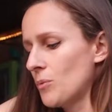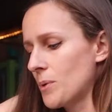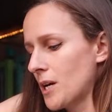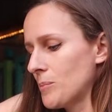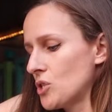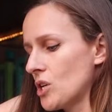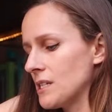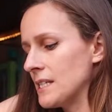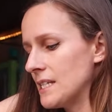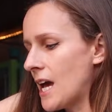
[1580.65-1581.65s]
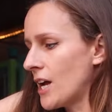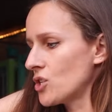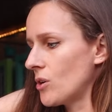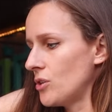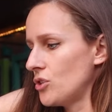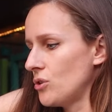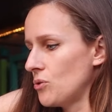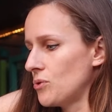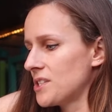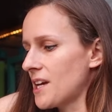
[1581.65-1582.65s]
coop cups just attach
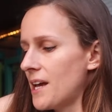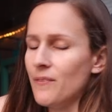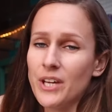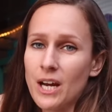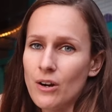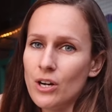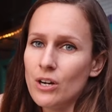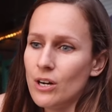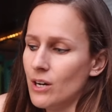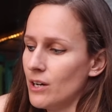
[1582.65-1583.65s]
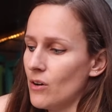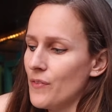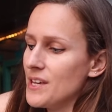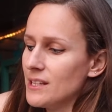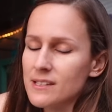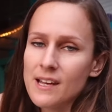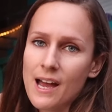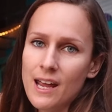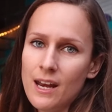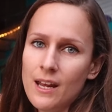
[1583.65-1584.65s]
onto the side of the carrier on the
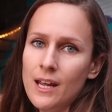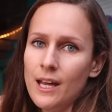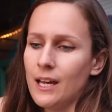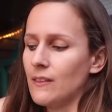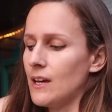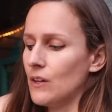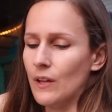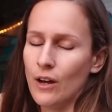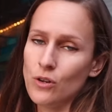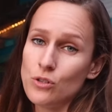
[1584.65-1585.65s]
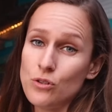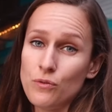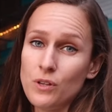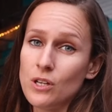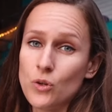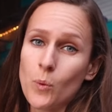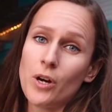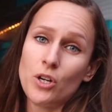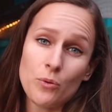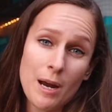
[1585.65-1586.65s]
inside and they allow you to feed and your
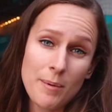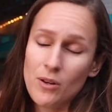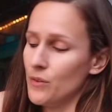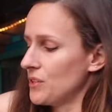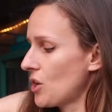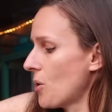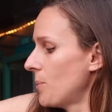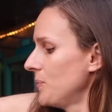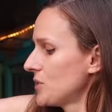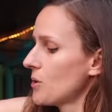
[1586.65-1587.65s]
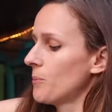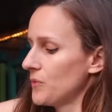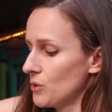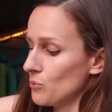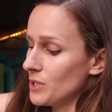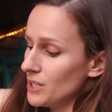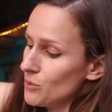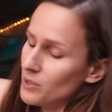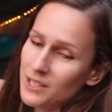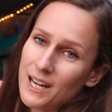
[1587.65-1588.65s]
water your rabbit on the go. So they're really,
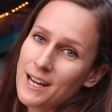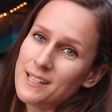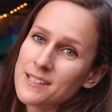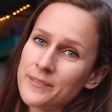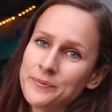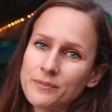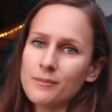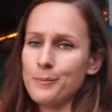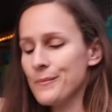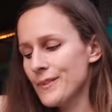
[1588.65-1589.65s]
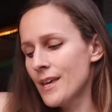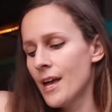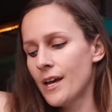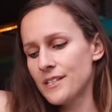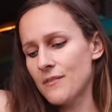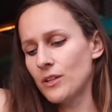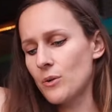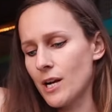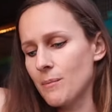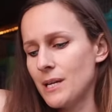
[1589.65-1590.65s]
really nice. Definitely
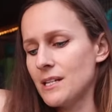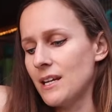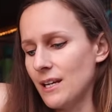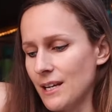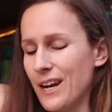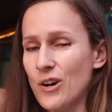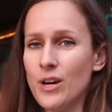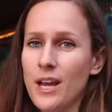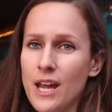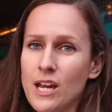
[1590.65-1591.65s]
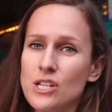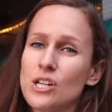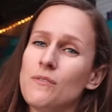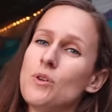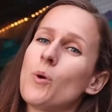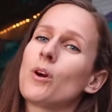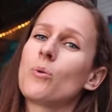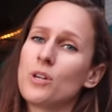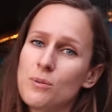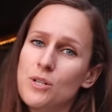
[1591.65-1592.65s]
recommend getting a carrying cage if you are
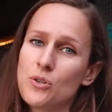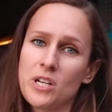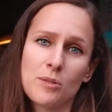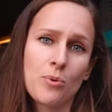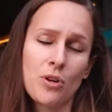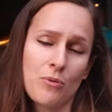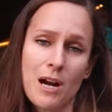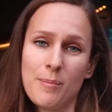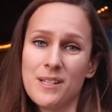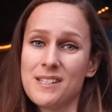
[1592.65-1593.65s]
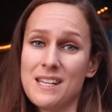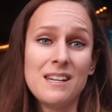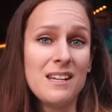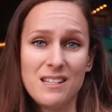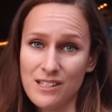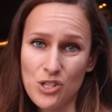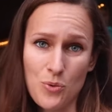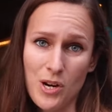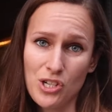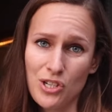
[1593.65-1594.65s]
going to be transporting rabbits in any
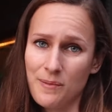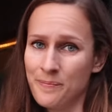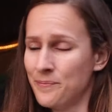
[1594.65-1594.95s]
situation.